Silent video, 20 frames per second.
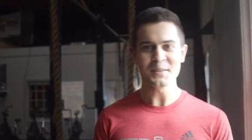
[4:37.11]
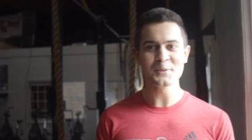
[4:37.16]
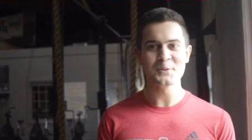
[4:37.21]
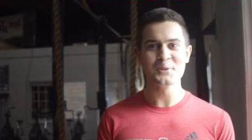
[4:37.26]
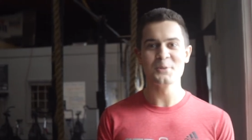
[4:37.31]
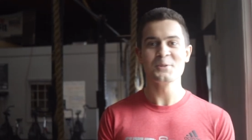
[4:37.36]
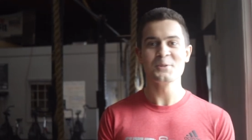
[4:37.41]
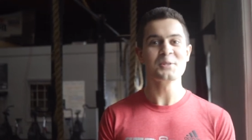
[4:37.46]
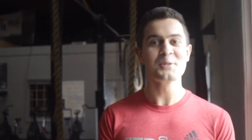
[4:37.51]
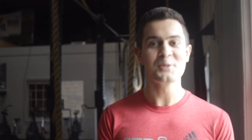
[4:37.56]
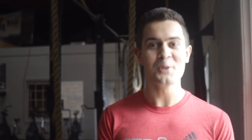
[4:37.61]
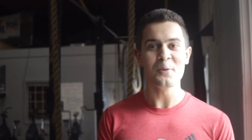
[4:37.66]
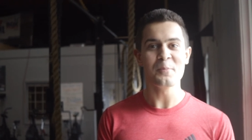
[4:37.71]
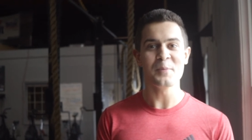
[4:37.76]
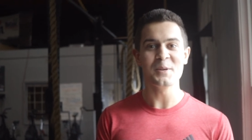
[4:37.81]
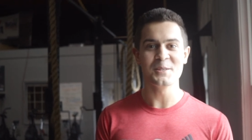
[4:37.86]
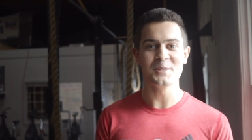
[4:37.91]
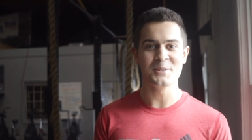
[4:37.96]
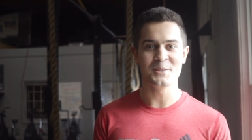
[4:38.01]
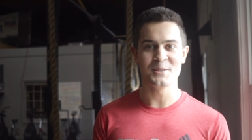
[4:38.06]
So just don't
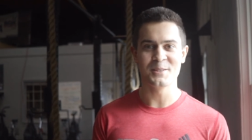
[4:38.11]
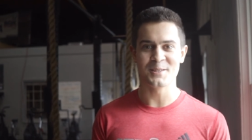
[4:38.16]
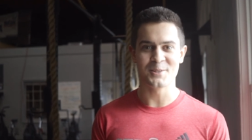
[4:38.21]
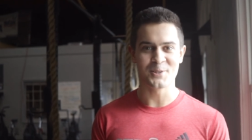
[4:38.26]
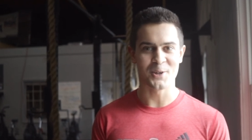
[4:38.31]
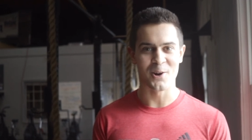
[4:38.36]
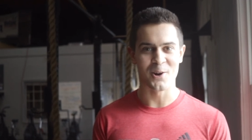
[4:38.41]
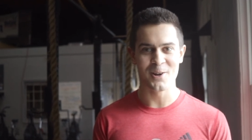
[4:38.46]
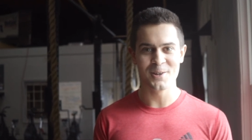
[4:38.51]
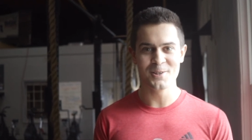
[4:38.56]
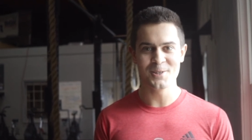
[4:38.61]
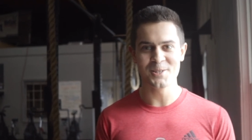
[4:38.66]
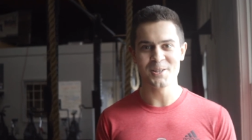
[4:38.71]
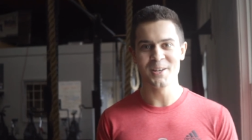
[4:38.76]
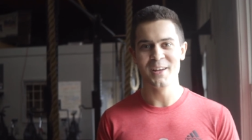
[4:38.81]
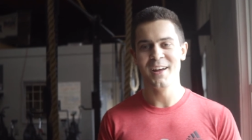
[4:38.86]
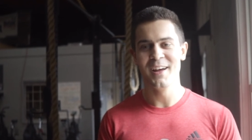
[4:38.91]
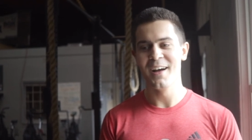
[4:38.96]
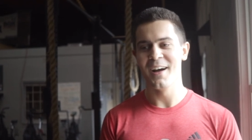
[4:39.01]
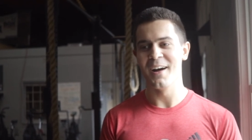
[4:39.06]
be as discouraged.
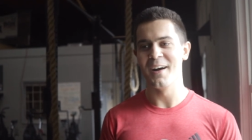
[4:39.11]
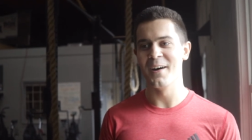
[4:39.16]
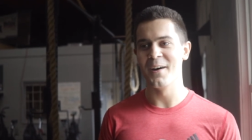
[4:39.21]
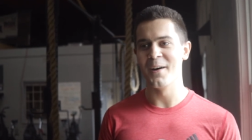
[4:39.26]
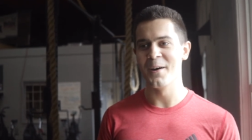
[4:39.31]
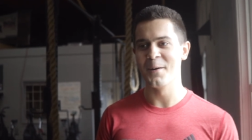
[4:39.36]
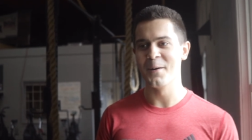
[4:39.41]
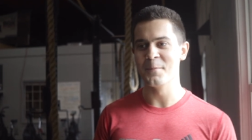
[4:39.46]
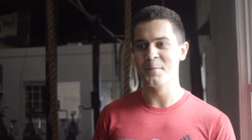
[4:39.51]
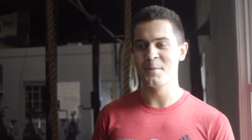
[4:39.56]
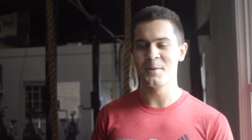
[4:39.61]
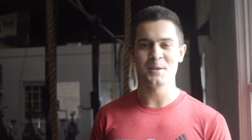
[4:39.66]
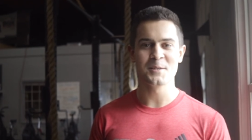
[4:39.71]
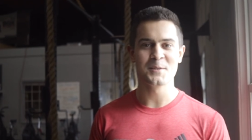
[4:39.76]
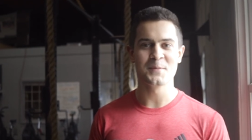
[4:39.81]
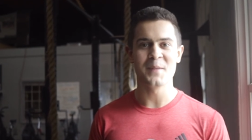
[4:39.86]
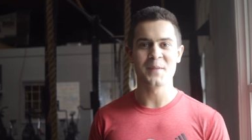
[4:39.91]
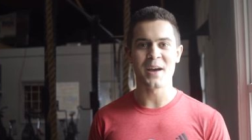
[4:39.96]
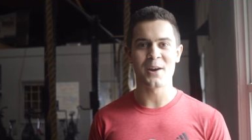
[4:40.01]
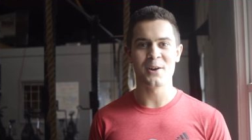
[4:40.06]
Uh, it
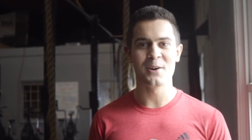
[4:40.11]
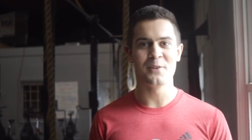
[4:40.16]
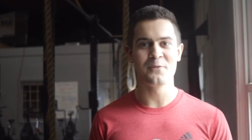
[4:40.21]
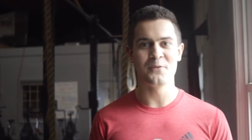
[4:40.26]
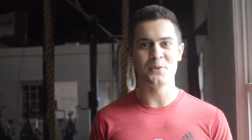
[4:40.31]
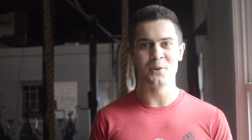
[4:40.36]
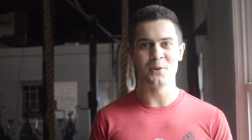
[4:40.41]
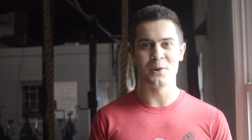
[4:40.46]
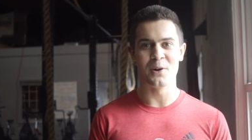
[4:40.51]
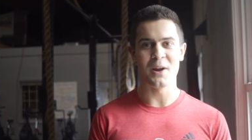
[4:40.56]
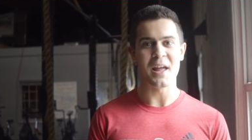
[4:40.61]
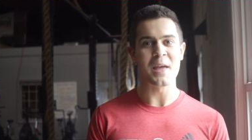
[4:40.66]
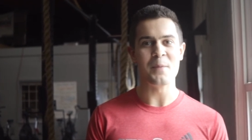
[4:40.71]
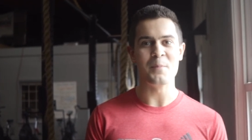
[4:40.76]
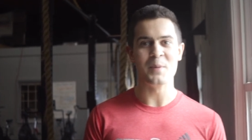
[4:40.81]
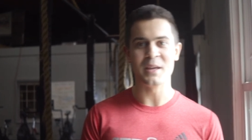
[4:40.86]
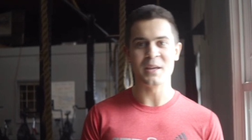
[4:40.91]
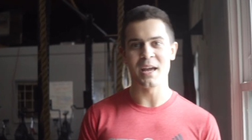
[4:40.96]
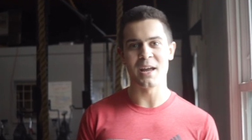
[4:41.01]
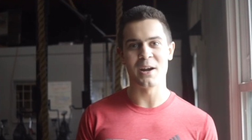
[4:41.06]
doesn't matter if you're a
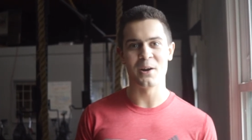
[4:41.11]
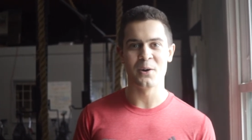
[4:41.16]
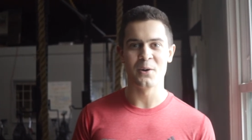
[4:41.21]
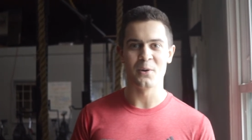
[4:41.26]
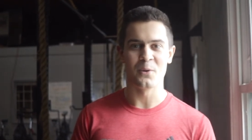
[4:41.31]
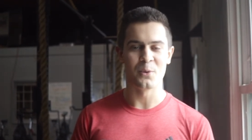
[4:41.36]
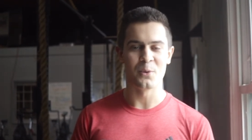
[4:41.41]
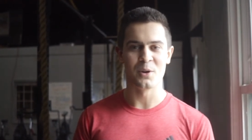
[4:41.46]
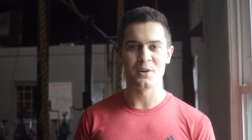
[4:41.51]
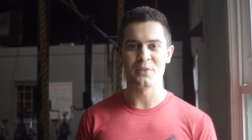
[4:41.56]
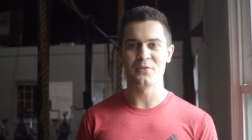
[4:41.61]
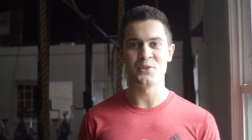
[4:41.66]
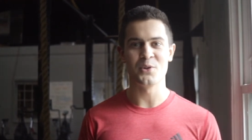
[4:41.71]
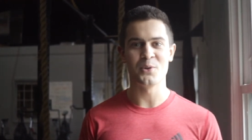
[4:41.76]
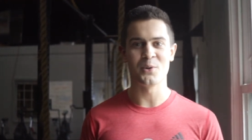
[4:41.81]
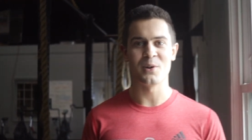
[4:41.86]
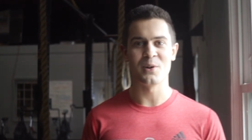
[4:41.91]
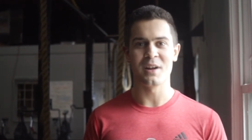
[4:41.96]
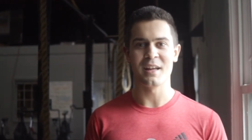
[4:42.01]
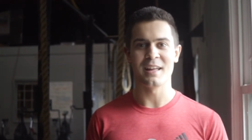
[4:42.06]
beginner or if
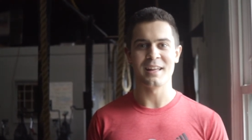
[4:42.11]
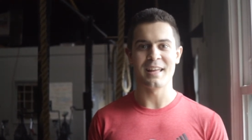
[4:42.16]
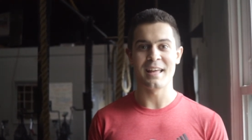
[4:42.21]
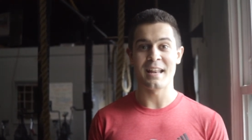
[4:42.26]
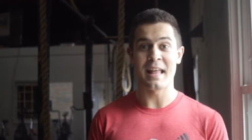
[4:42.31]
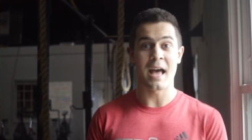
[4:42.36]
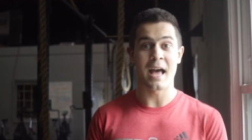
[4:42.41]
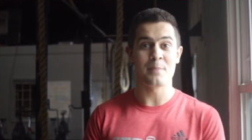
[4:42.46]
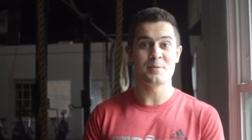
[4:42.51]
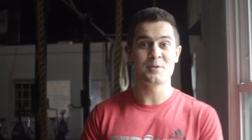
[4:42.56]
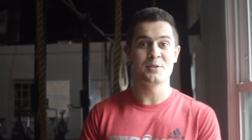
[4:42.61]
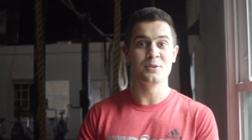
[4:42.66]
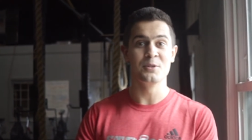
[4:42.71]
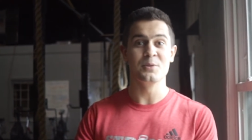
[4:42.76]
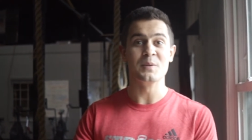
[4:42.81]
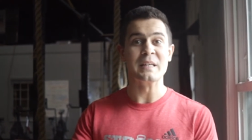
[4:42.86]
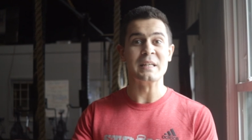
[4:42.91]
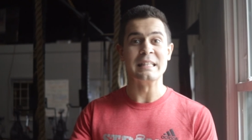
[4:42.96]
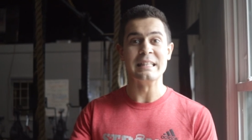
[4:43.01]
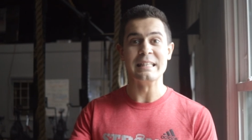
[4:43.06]
you're an
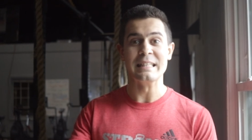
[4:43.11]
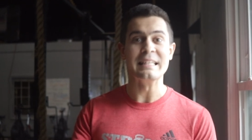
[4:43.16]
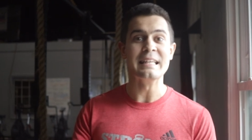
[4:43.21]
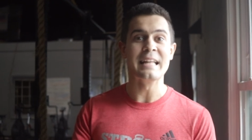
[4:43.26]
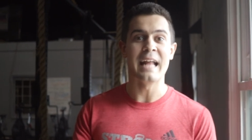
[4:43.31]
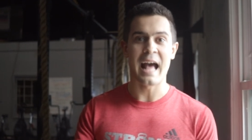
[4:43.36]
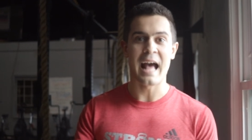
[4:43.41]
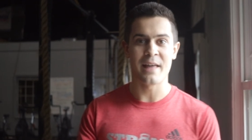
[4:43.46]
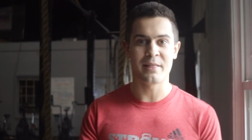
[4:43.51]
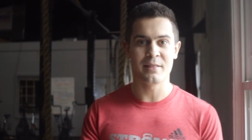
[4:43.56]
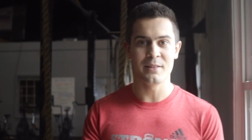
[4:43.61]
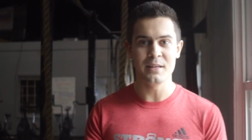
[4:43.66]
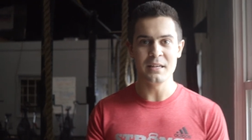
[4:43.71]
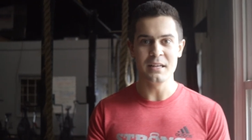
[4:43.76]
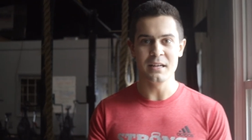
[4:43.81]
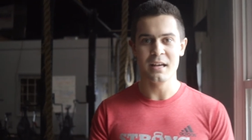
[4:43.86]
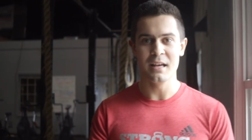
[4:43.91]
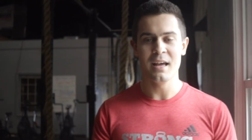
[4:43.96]
absolute elite athlete.